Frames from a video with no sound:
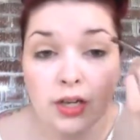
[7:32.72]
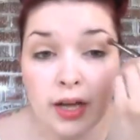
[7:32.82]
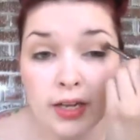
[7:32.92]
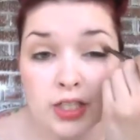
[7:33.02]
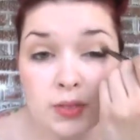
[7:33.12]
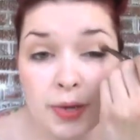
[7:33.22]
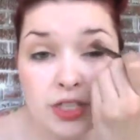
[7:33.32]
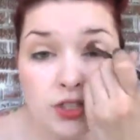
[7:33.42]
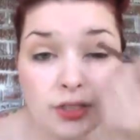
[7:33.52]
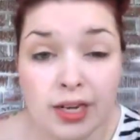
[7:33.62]
And just make
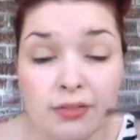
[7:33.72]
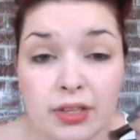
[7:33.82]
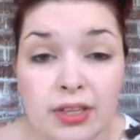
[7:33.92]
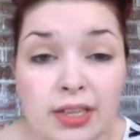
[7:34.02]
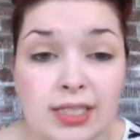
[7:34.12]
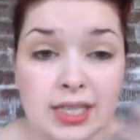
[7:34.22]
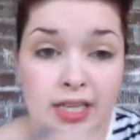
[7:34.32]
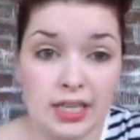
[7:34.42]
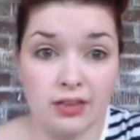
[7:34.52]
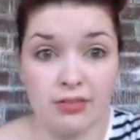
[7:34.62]
sure that everything is
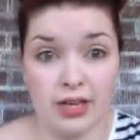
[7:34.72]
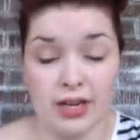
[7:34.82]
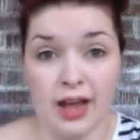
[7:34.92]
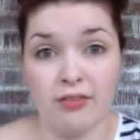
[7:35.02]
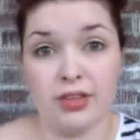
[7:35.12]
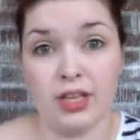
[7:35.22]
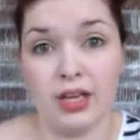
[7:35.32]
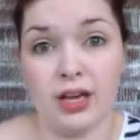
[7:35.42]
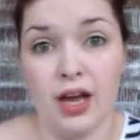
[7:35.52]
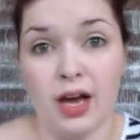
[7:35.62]
even.
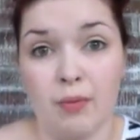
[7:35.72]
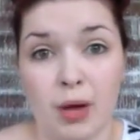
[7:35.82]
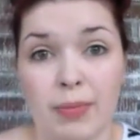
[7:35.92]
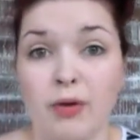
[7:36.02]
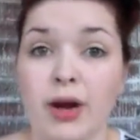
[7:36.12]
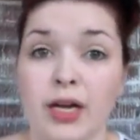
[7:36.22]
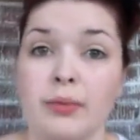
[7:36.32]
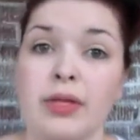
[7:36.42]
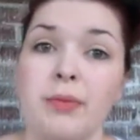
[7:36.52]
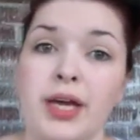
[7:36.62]
Everything about
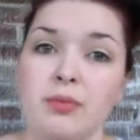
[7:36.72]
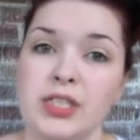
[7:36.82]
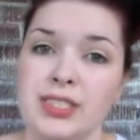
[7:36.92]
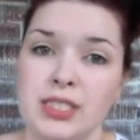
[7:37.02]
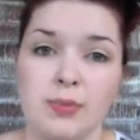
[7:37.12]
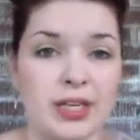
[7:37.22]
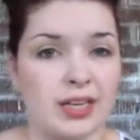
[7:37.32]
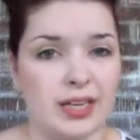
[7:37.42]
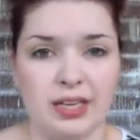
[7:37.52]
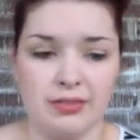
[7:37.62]
Rockabilly makeup needs to be
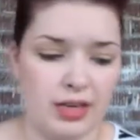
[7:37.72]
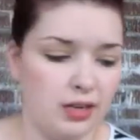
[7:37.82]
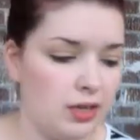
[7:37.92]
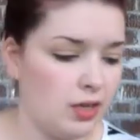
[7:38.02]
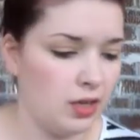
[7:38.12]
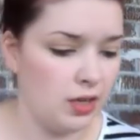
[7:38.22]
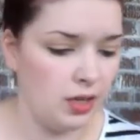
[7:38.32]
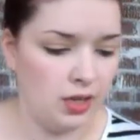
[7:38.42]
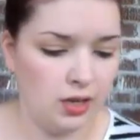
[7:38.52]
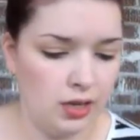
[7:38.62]
even.
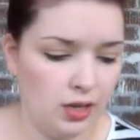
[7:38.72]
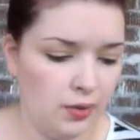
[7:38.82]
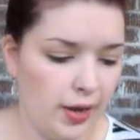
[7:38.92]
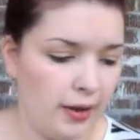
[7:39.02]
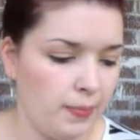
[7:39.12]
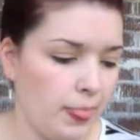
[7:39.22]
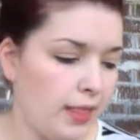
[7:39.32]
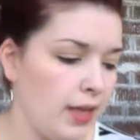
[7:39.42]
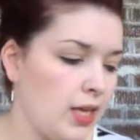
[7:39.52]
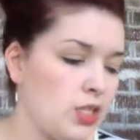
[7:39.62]
Okay,
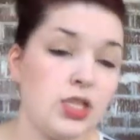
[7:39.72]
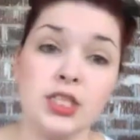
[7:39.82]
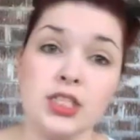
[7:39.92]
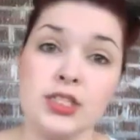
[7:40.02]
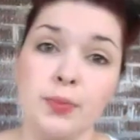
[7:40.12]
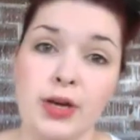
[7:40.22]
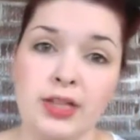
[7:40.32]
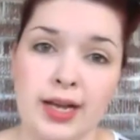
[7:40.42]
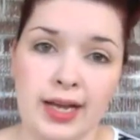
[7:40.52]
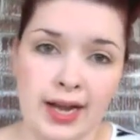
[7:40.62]
so this is the part
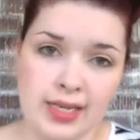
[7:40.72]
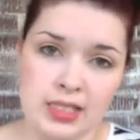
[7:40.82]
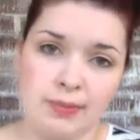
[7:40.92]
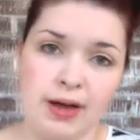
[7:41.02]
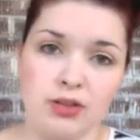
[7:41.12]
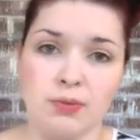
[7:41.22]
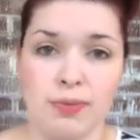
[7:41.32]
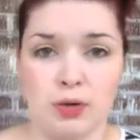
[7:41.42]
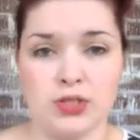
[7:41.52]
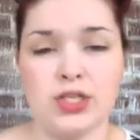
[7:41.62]
that I get asked about the
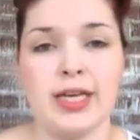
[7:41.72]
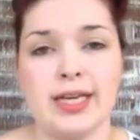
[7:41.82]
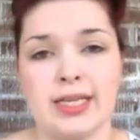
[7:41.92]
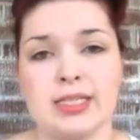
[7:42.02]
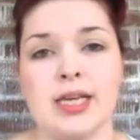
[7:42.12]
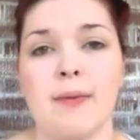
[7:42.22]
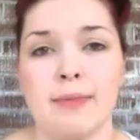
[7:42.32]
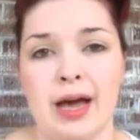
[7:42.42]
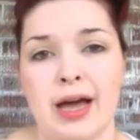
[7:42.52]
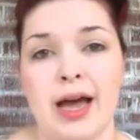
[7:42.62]
most, is
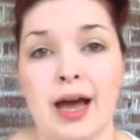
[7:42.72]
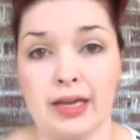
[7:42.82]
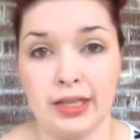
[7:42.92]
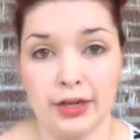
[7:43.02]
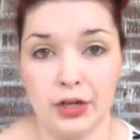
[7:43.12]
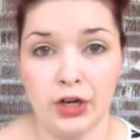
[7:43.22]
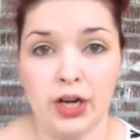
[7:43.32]
my eyeliner.